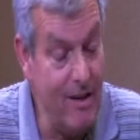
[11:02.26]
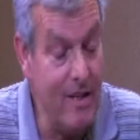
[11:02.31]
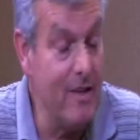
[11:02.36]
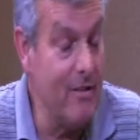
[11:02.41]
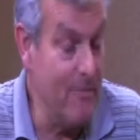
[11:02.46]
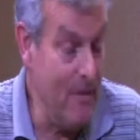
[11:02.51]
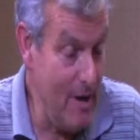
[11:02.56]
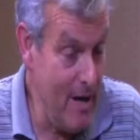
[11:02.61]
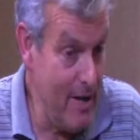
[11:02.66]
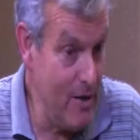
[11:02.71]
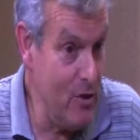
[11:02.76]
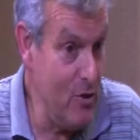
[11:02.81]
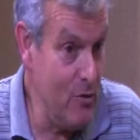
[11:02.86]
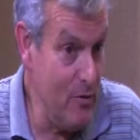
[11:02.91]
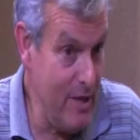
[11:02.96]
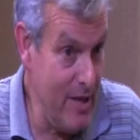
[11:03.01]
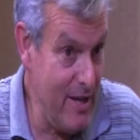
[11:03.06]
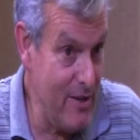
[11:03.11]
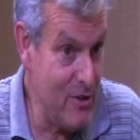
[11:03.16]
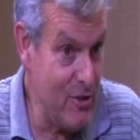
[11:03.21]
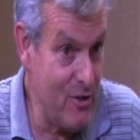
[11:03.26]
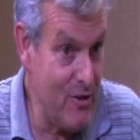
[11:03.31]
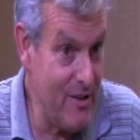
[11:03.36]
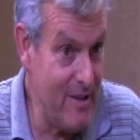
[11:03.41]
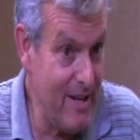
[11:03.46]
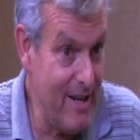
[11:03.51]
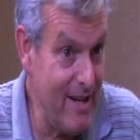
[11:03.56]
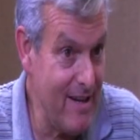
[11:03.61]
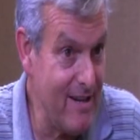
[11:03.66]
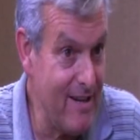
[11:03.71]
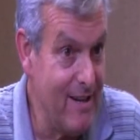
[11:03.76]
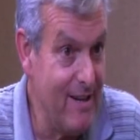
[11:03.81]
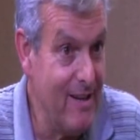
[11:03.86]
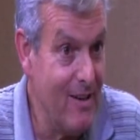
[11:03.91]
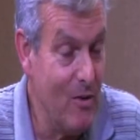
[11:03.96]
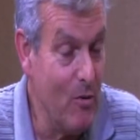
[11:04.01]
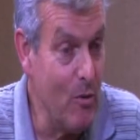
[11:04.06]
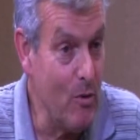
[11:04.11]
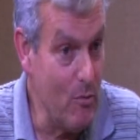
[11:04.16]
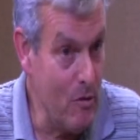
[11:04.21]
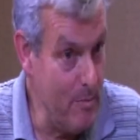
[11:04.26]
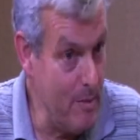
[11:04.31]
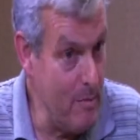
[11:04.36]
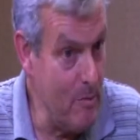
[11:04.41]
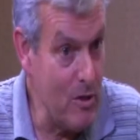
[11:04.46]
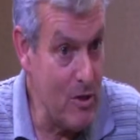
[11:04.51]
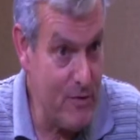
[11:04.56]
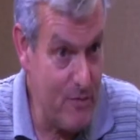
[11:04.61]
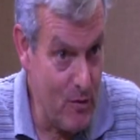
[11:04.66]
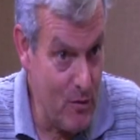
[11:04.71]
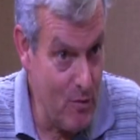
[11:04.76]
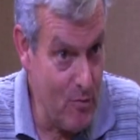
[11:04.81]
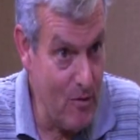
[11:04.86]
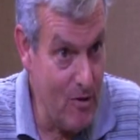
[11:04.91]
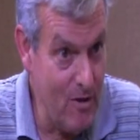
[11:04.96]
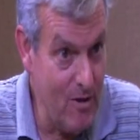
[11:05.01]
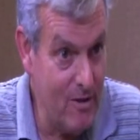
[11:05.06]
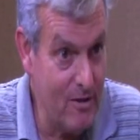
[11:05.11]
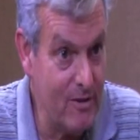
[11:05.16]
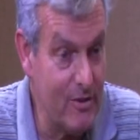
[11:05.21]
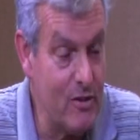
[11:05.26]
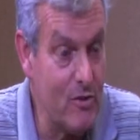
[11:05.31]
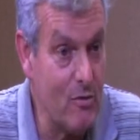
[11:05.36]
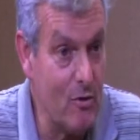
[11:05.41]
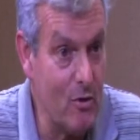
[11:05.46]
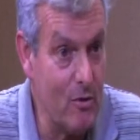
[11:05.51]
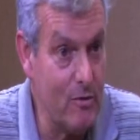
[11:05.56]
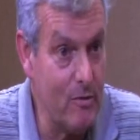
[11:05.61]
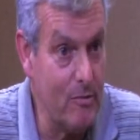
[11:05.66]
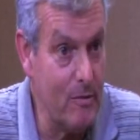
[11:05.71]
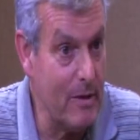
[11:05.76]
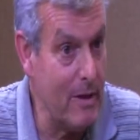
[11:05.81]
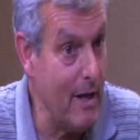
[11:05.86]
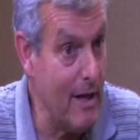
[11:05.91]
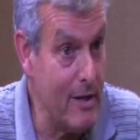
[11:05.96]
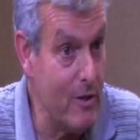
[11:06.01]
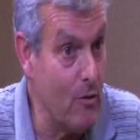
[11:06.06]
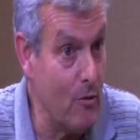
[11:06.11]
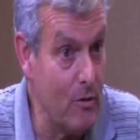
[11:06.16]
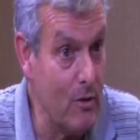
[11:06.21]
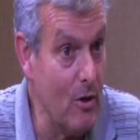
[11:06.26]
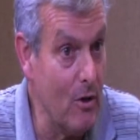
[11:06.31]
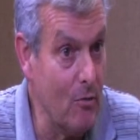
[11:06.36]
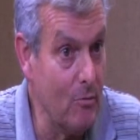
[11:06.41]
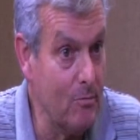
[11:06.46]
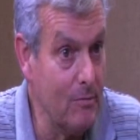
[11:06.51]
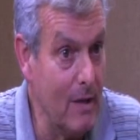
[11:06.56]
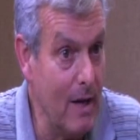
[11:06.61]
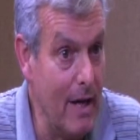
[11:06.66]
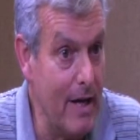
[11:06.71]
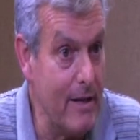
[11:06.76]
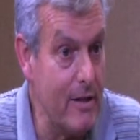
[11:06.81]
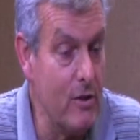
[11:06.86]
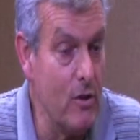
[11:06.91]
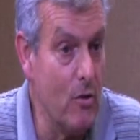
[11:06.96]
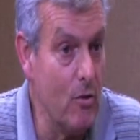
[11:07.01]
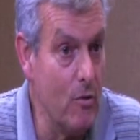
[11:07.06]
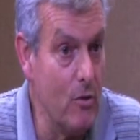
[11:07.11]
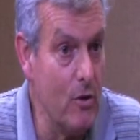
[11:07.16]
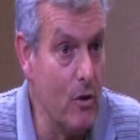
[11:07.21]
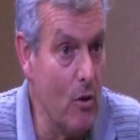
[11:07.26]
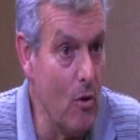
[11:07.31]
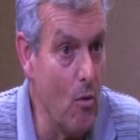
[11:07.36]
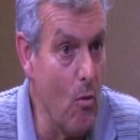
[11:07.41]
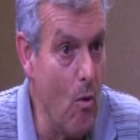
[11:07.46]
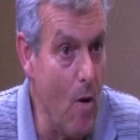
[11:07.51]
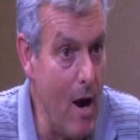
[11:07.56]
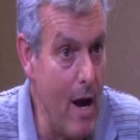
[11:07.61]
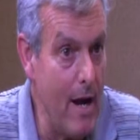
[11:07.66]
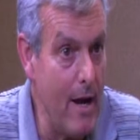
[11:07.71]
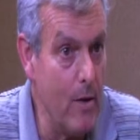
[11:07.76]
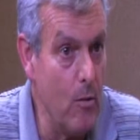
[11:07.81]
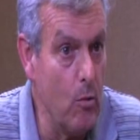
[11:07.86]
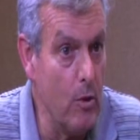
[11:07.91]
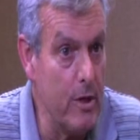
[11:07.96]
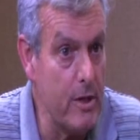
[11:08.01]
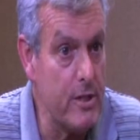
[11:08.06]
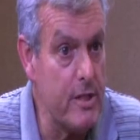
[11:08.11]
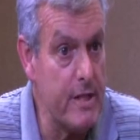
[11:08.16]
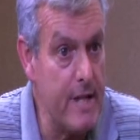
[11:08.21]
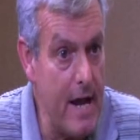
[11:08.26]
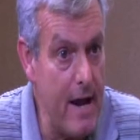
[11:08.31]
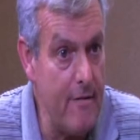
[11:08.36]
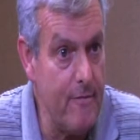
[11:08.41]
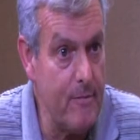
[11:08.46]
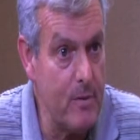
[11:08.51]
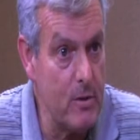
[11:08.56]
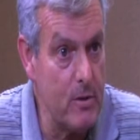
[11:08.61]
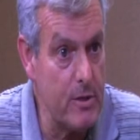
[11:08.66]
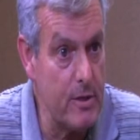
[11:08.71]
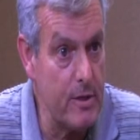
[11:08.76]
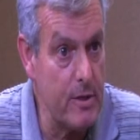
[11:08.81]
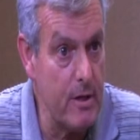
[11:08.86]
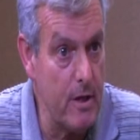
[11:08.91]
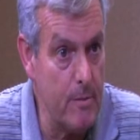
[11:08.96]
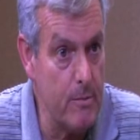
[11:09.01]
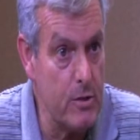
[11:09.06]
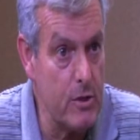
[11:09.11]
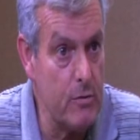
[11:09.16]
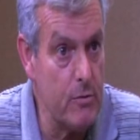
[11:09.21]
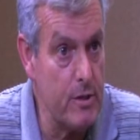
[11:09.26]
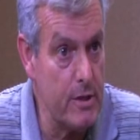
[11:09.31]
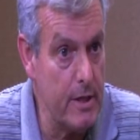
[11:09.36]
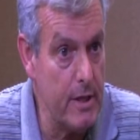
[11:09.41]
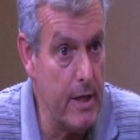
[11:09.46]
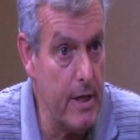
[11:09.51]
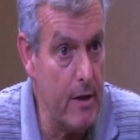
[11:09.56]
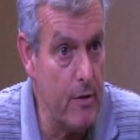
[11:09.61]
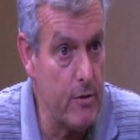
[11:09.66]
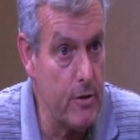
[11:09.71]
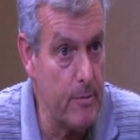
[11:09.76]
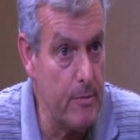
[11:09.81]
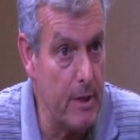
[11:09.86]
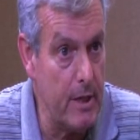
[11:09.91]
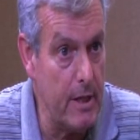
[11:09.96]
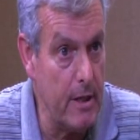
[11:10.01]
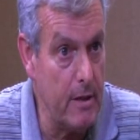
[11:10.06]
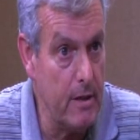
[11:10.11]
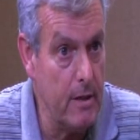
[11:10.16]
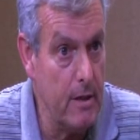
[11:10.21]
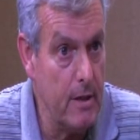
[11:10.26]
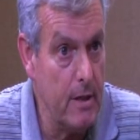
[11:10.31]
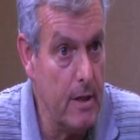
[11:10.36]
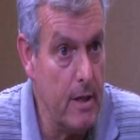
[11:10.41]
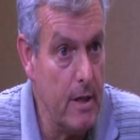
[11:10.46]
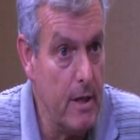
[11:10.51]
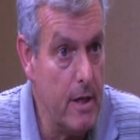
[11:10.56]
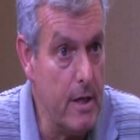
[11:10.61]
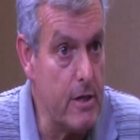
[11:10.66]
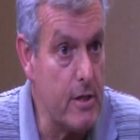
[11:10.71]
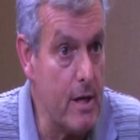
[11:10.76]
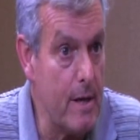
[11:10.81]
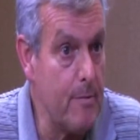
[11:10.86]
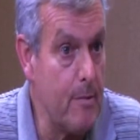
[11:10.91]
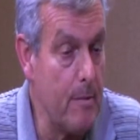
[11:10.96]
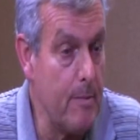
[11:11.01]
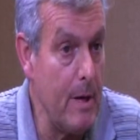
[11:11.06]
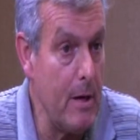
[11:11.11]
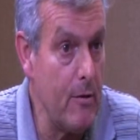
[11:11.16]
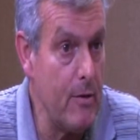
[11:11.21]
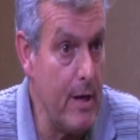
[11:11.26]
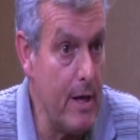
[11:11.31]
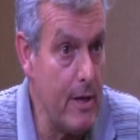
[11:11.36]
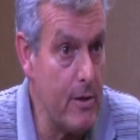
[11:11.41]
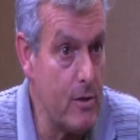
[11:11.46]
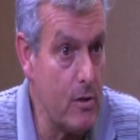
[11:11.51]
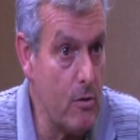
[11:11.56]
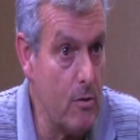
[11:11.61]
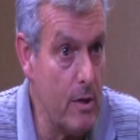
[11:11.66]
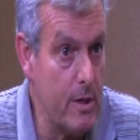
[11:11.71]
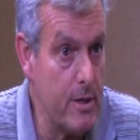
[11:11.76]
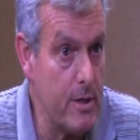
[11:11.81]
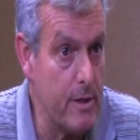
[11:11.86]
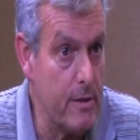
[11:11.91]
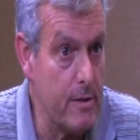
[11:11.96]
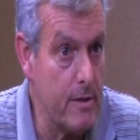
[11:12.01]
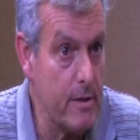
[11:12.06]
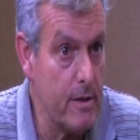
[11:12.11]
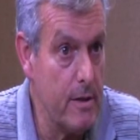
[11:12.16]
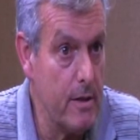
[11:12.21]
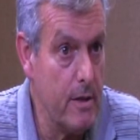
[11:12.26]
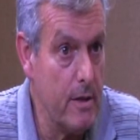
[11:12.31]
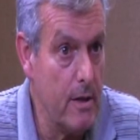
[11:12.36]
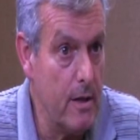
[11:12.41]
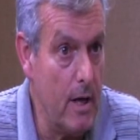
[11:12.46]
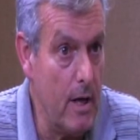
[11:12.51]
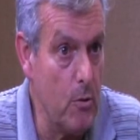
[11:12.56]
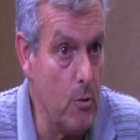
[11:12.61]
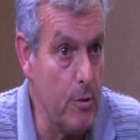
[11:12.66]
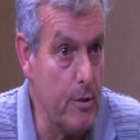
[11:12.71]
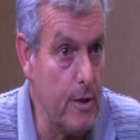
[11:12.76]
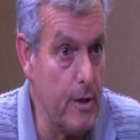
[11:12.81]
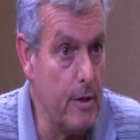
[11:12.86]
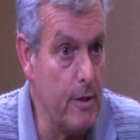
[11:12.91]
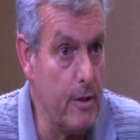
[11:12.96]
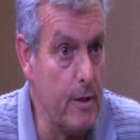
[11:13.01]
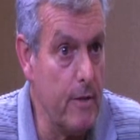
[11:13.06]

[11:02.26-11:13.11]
if I knew the answer to that, we would be much further along on this road than we. I don't know. I don't know why, when a staff person comes to a city council meeting, he's not prepared to answer questions. I would think